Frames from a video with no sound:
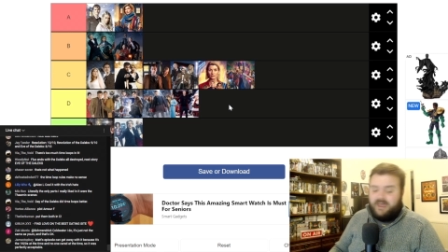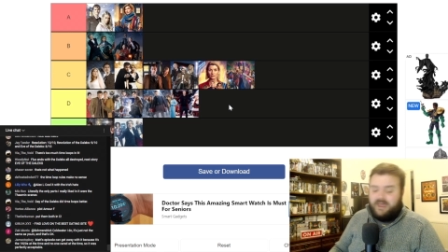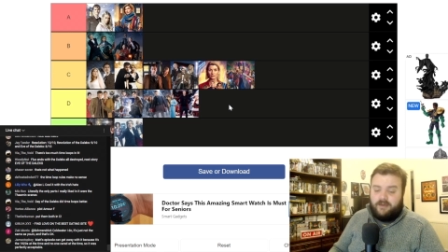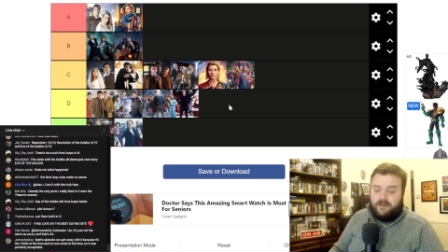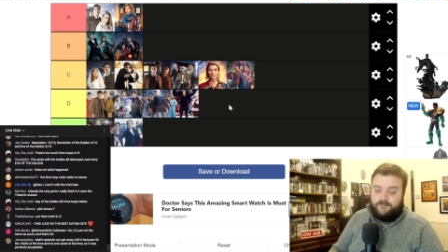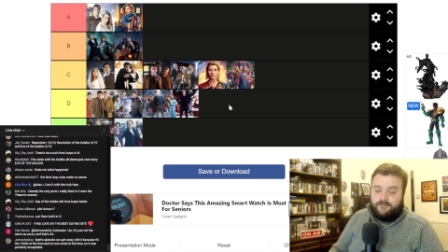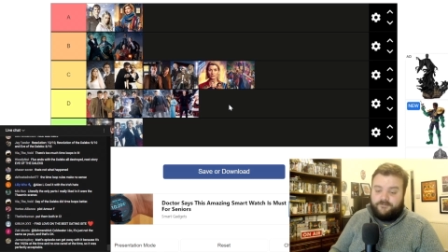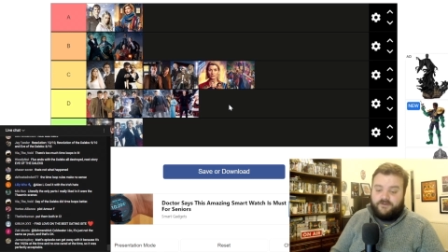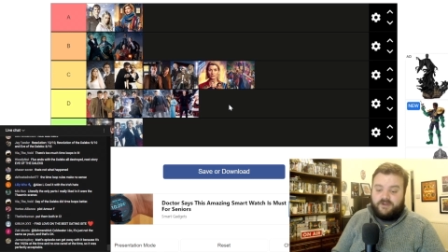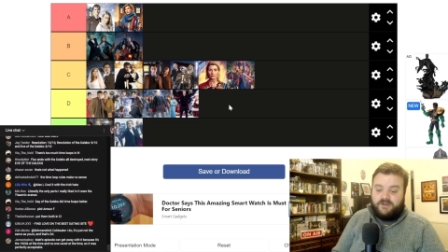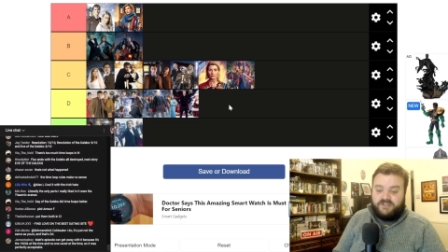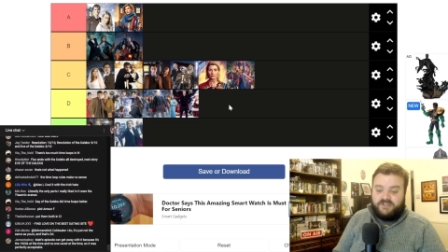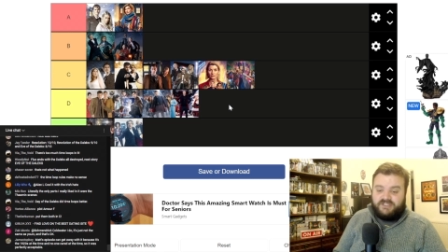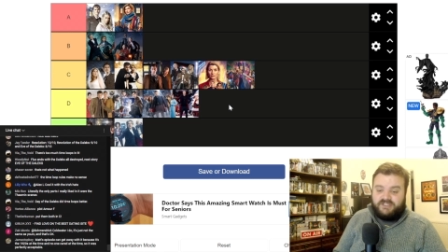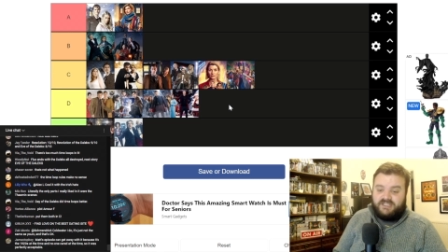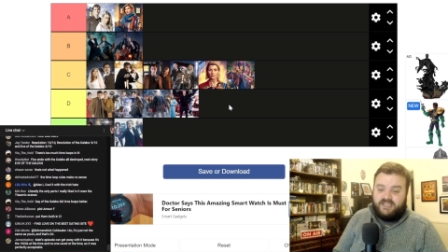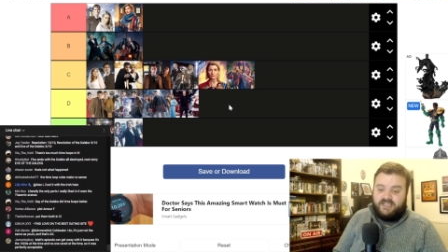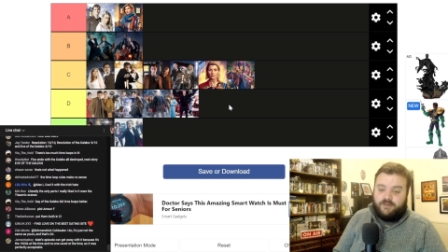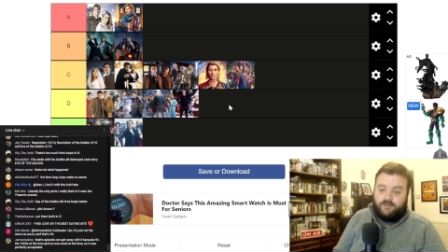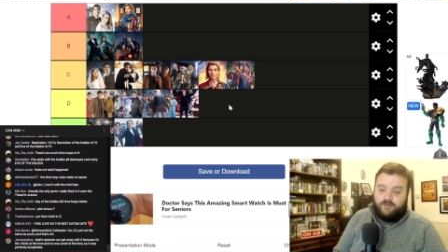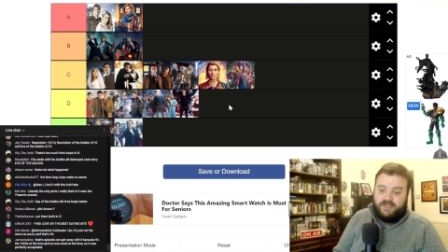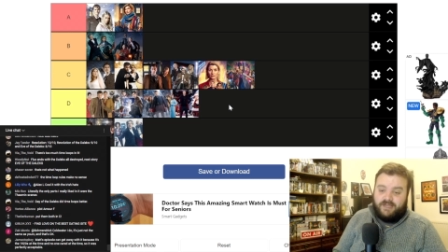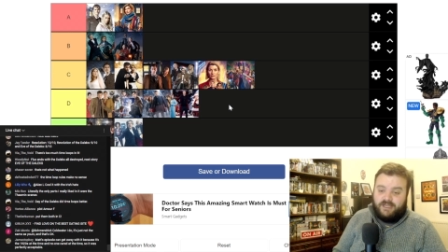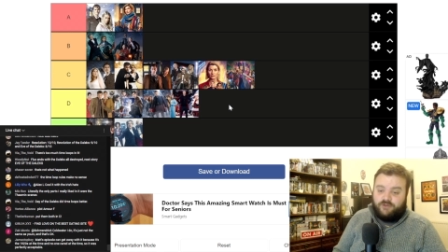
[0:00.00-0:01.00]
That first
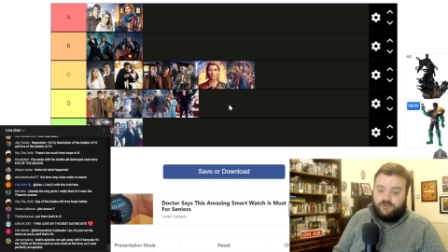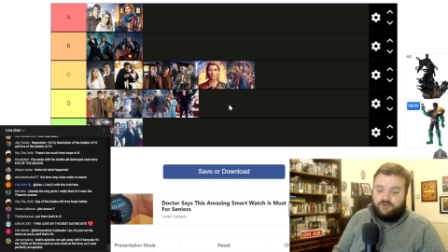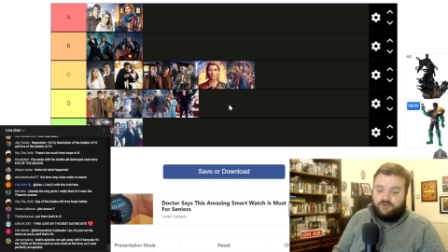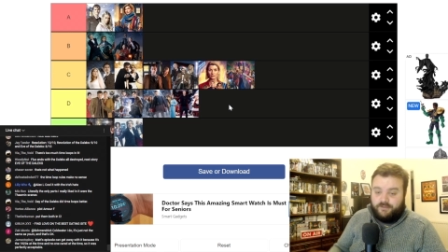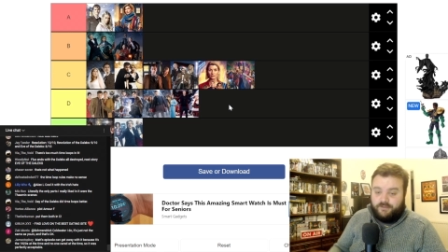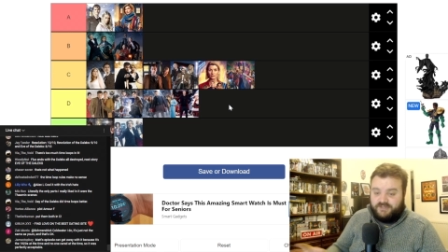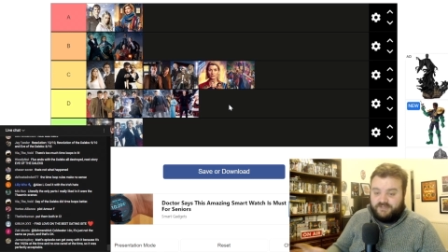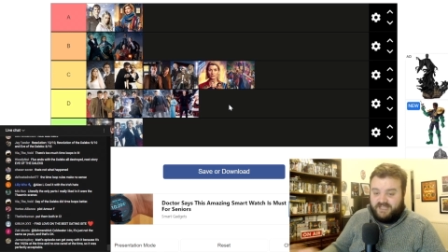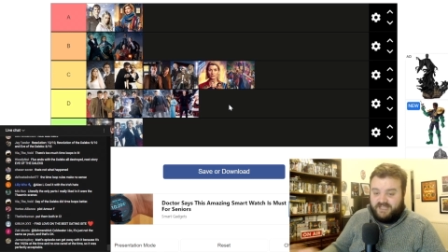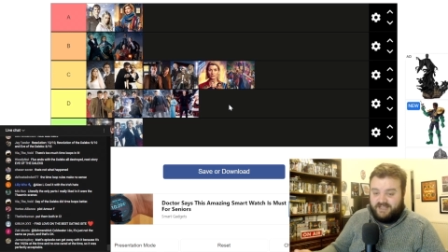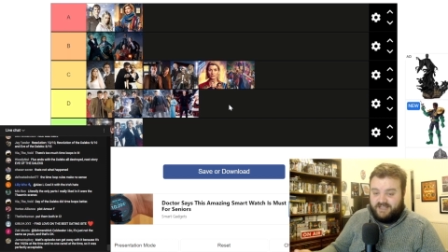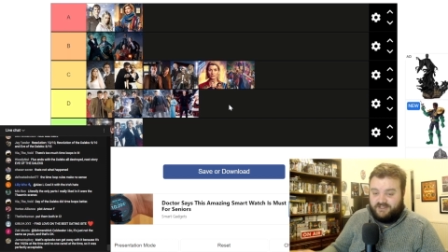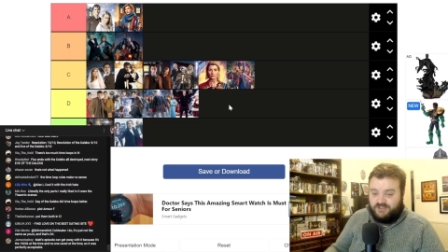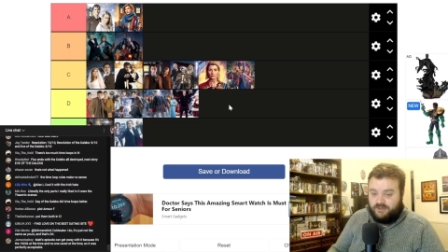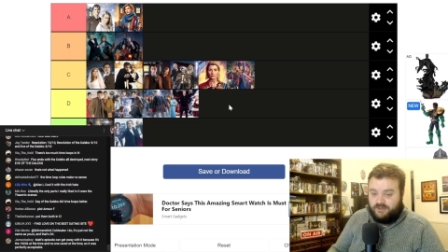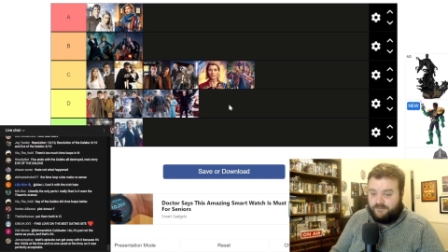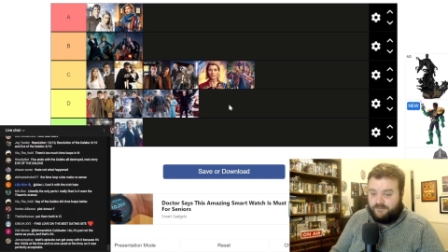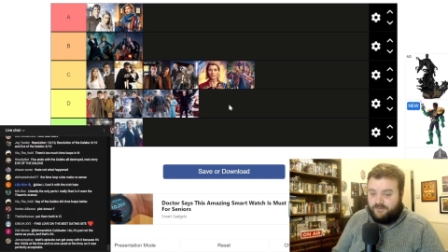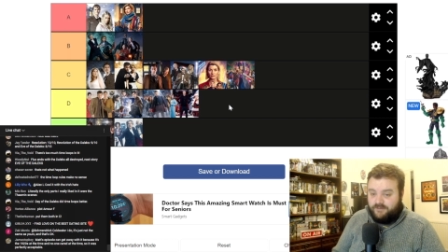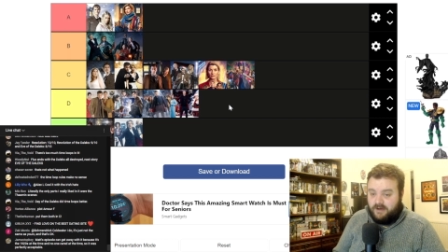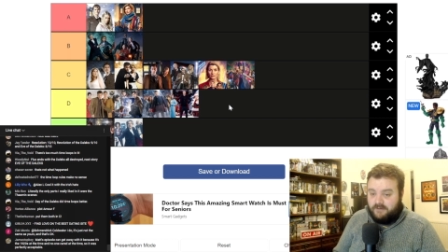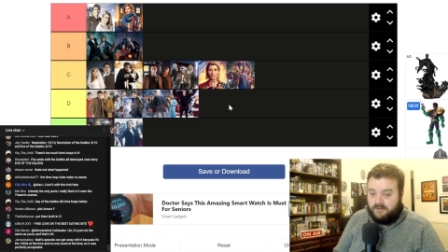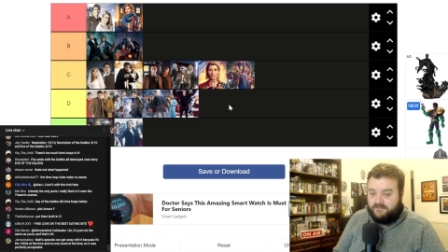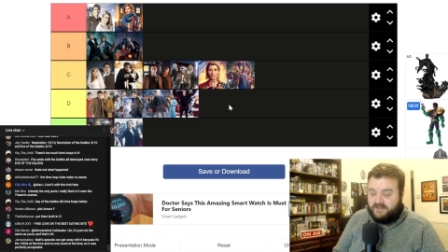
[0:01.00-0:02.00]
scene where he drops that
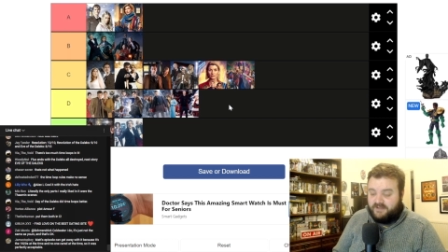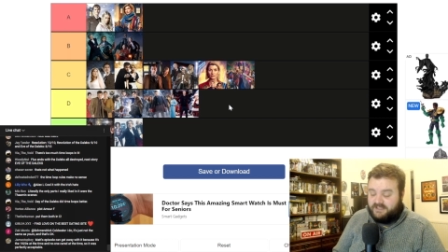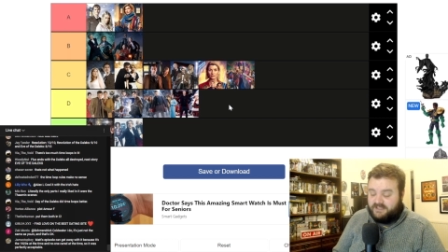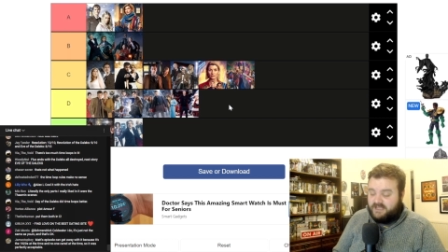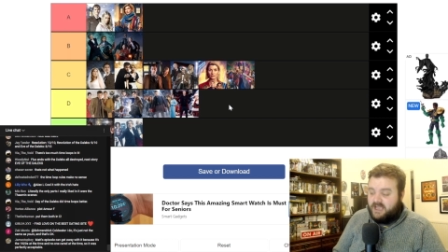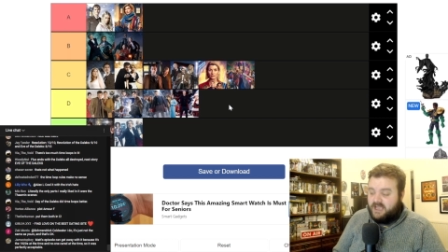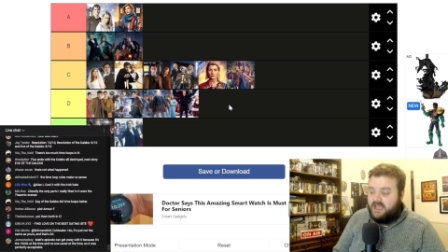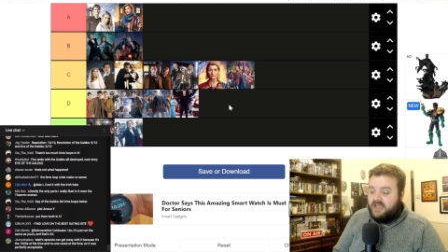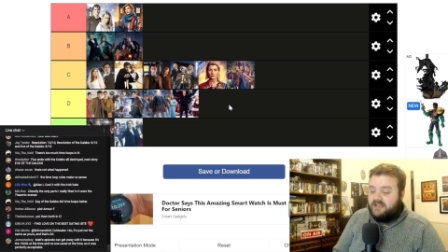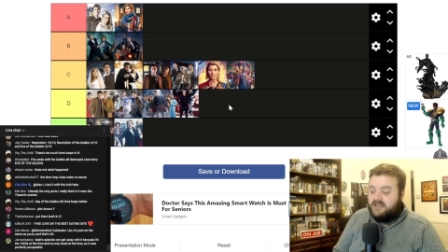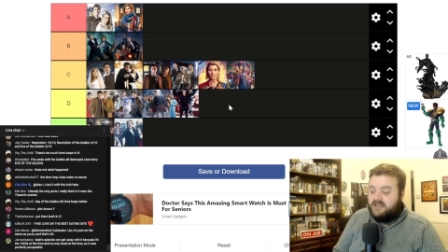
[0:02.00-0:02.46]
stuff off is